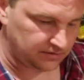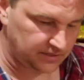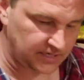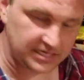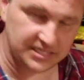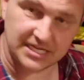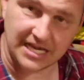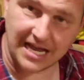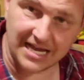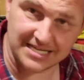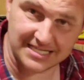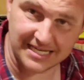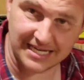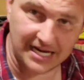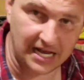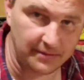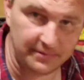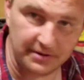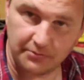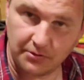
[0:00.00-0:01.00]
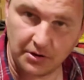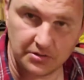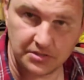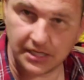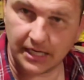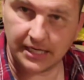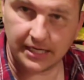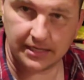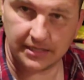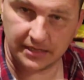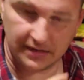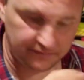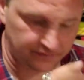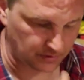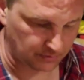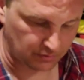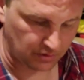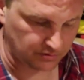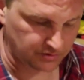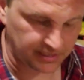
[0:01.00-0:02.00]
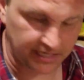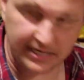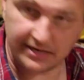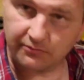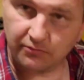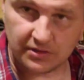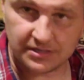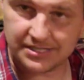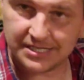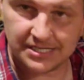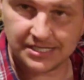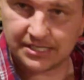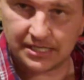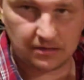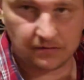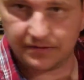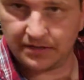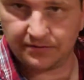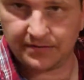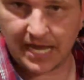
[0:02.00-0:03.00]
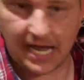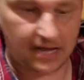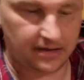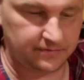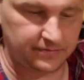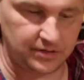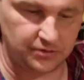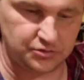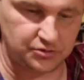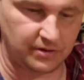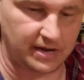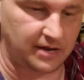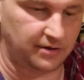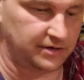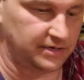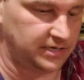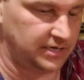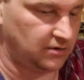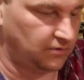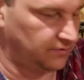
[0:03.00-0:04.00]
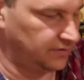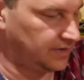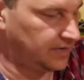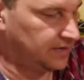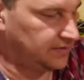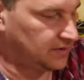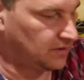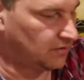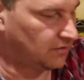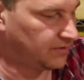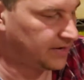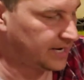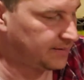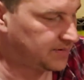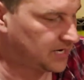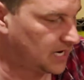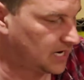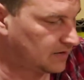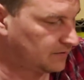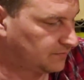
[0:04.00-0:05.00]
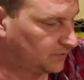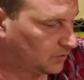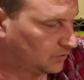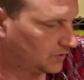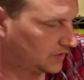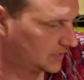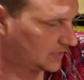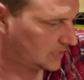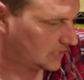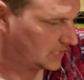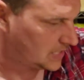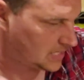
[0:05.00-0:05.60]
these guys cannot be rotated. If they're rotated, once they settle, they'll die. They'll drown in their own amniotic fluid.